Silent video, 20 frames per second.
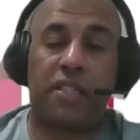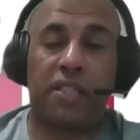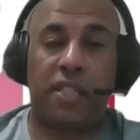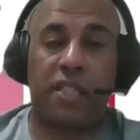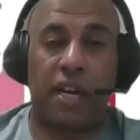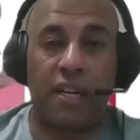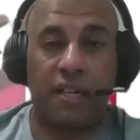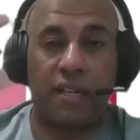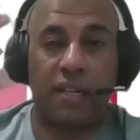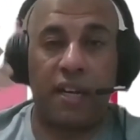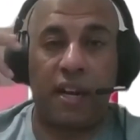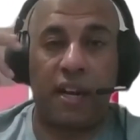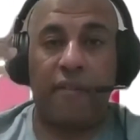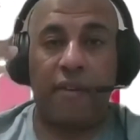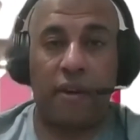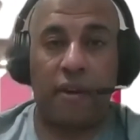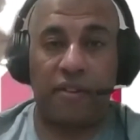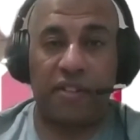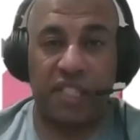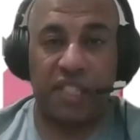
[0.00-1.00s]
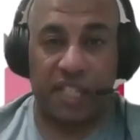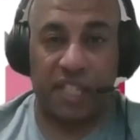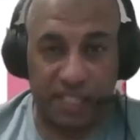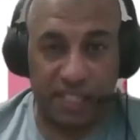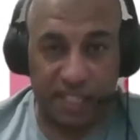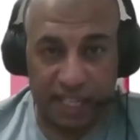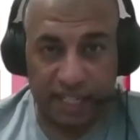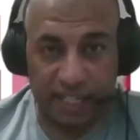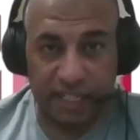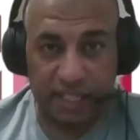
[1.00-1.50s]
certain level of
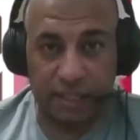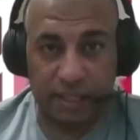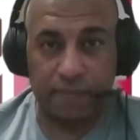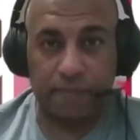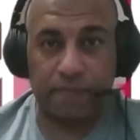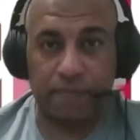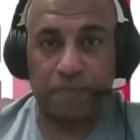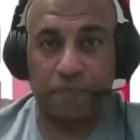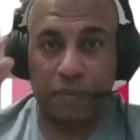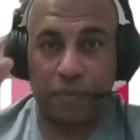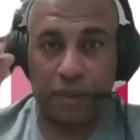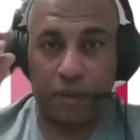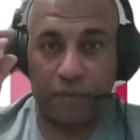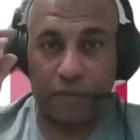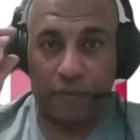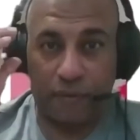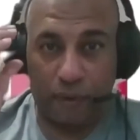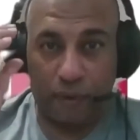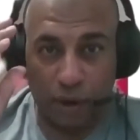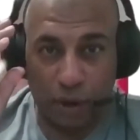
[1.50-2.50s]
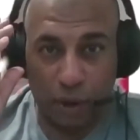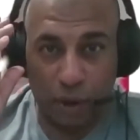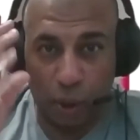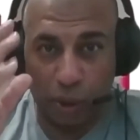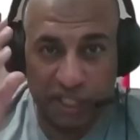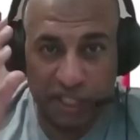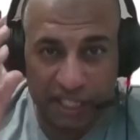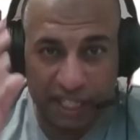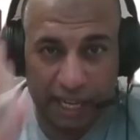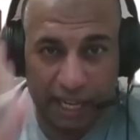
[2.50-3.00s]
success for
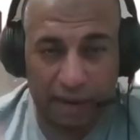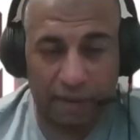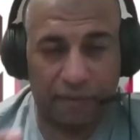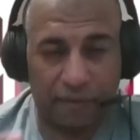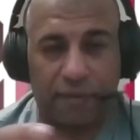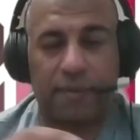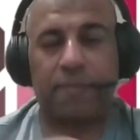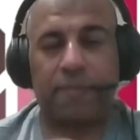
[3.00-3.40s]
yourself?